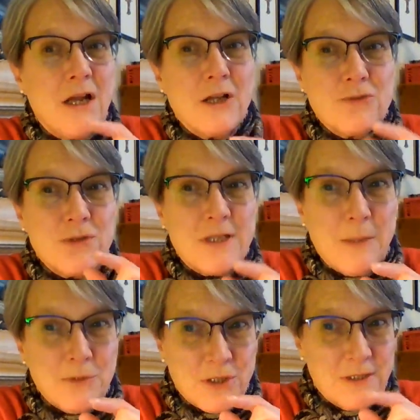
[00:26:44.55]

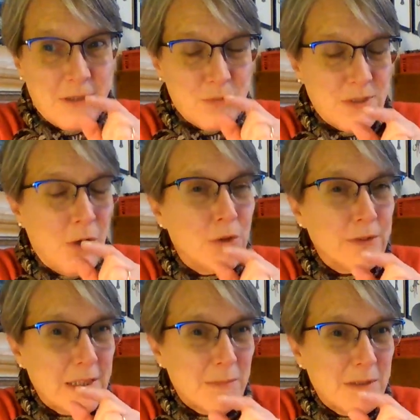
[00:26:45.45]
contraception that was
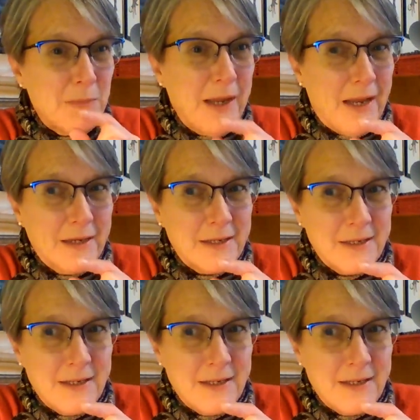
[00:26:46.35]
holding me back.